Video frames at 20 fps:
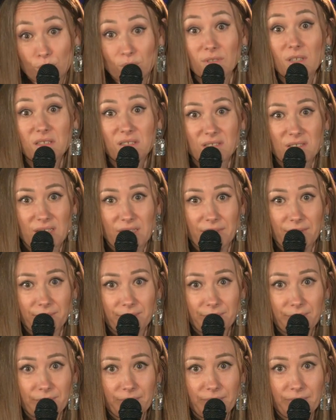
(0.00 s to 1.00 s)
because
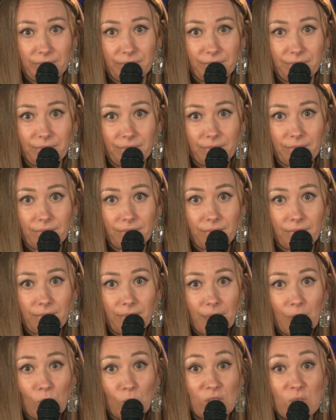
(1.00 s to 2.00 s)
near you
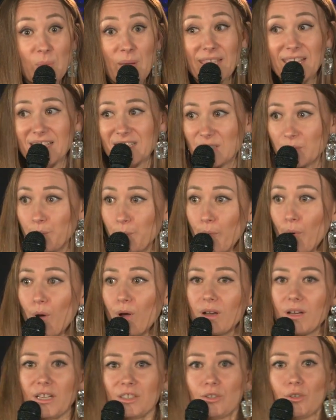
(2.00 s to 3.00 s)
there are
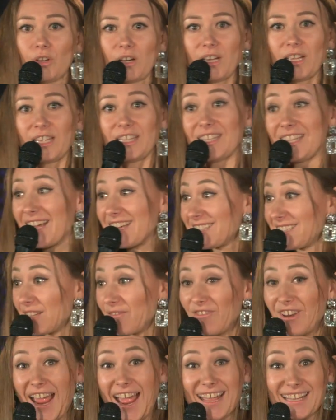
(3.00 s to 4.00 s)
people that
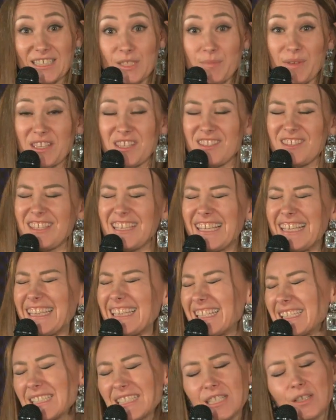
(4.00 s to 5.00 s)
are with you.
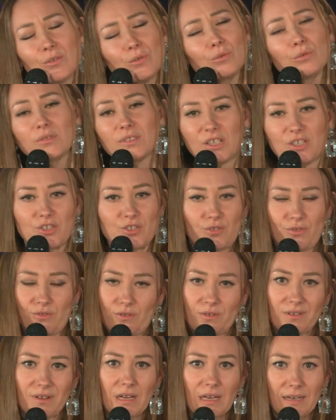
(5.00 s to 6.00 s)
There's
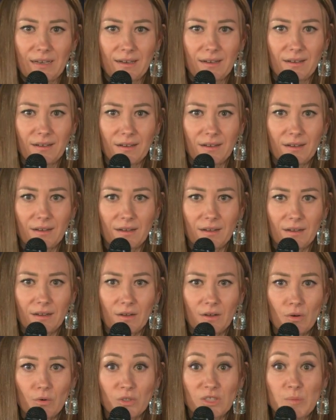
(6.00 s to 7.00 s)

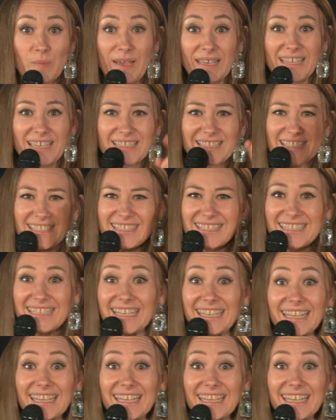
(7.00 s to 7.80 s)
Jesus near you.